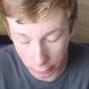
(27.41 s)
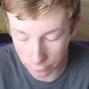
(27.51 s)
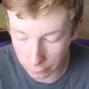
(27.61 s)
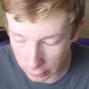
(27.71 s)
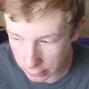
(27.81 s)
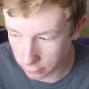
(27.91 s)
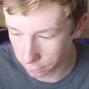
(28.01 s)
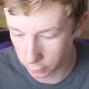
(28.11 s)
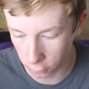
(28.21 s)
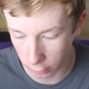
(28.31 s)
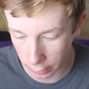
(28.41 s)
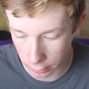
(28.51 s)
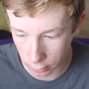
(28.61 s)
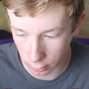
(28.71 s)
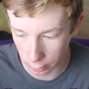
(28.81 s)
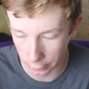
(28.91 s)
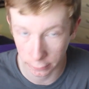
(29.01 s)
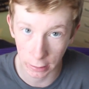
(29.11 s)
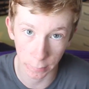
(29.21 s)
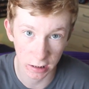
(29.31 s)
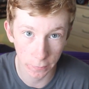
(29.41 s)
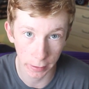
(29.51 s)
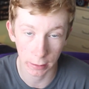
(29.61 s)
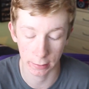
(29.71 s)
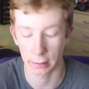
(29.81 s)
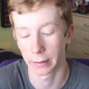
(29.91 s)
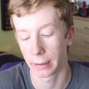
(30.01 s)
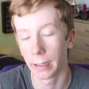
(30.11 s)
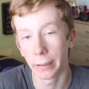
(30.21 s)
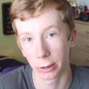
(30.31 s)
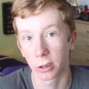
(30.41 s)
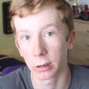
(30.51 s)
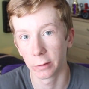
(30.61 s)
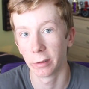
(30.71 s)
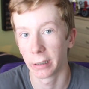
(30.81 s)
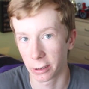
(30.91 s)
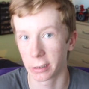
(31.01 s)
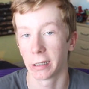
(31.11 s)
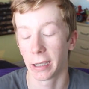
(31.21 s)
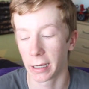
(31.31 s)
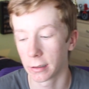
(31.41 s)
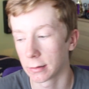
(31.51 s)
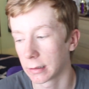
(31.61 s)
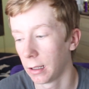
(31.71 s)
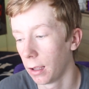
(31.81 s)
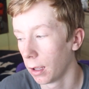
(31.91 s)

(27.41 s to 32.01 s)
effect for when every time he speaks and then initially when they shake hands.